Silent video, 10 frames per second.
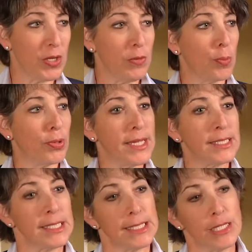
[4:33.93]
We
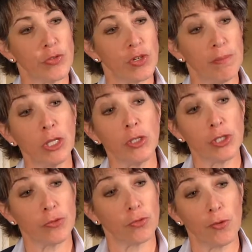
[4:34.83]
replace, as an industry,
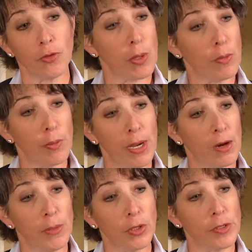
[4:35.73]
millions of roofs. We
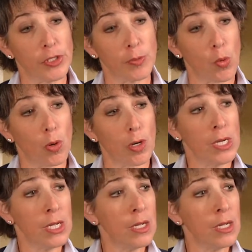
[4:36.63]
repair millions more.